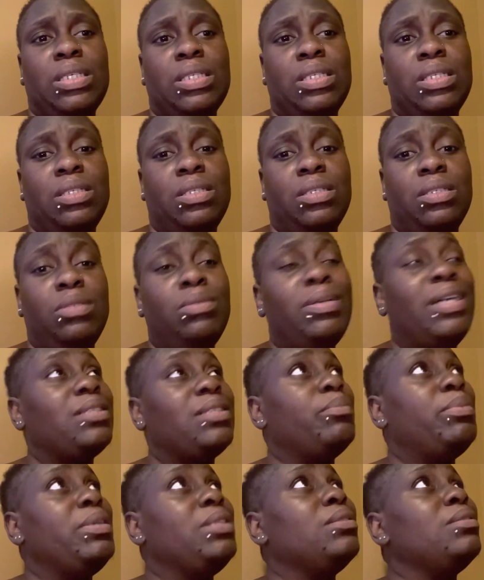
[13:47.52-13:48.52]
You got
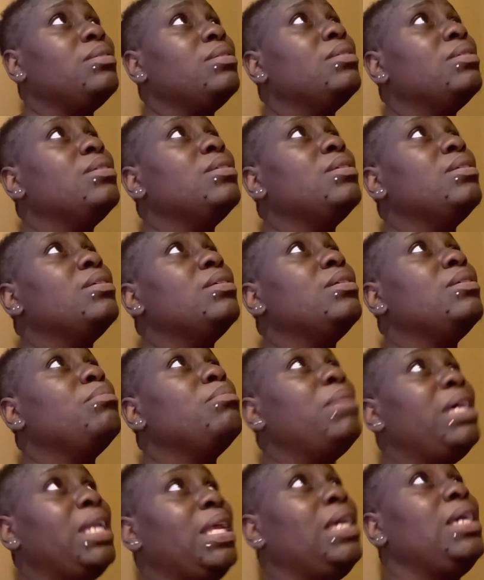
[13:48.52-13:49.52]
some pizza?
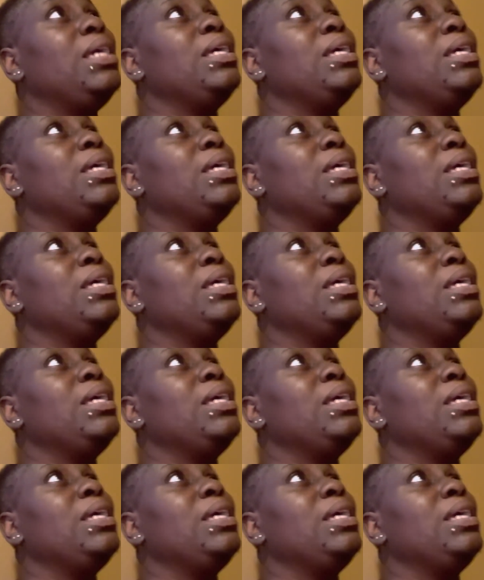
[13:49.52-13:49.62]
Money?